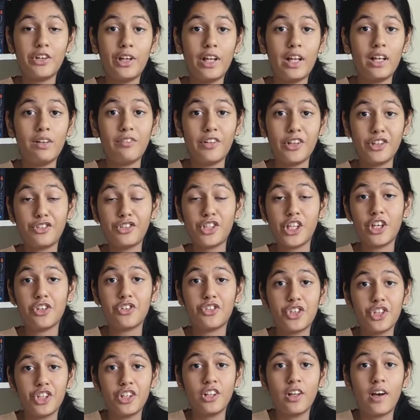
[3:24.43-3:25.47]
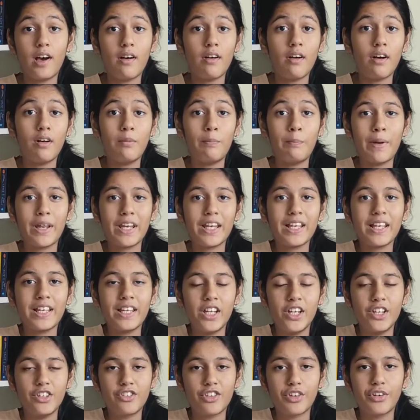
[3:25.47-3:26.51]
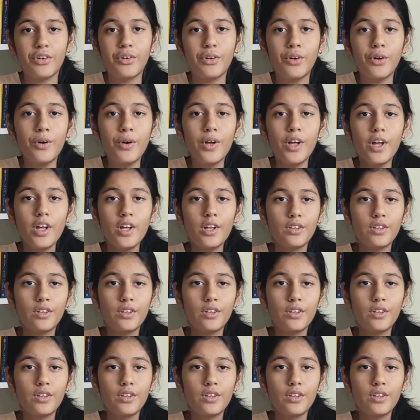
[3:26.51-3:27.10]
railway station uh, many years ago.